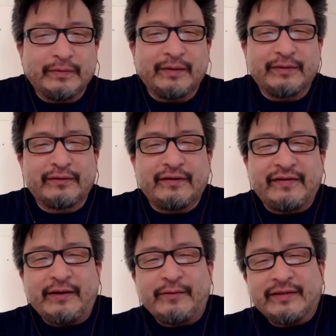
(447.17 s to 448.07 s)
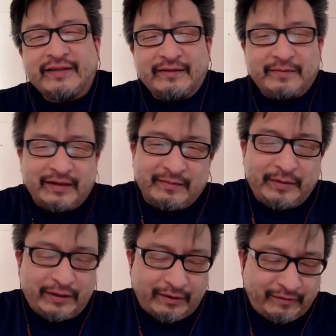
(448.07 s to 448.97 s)
I'm sure if anyone's in the
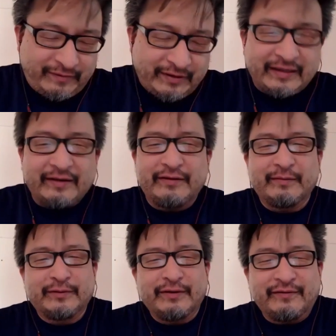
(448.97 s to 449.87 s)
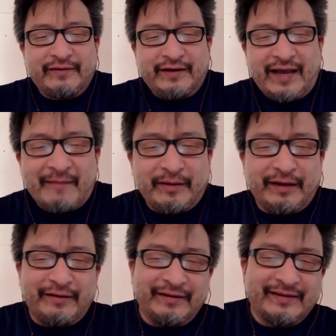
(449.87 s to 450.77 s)
PR field out there, I'm sure they're very happy
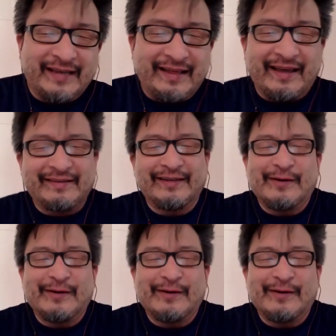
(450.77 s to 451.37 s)
to hear you say that.